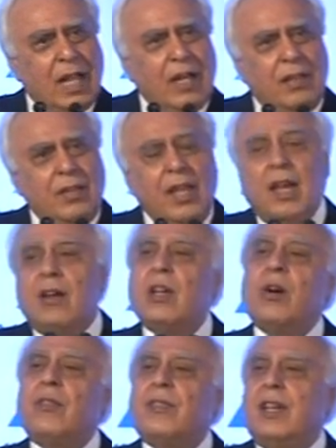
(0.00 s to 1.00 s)
and in the
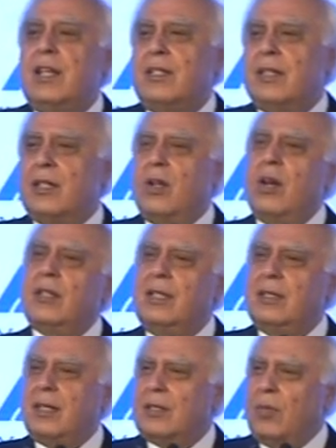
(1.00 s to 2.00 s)
area of clean
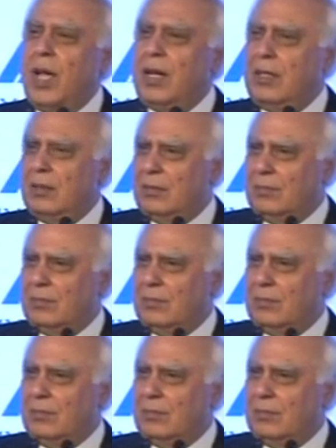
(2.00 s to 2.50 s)
technologies as well.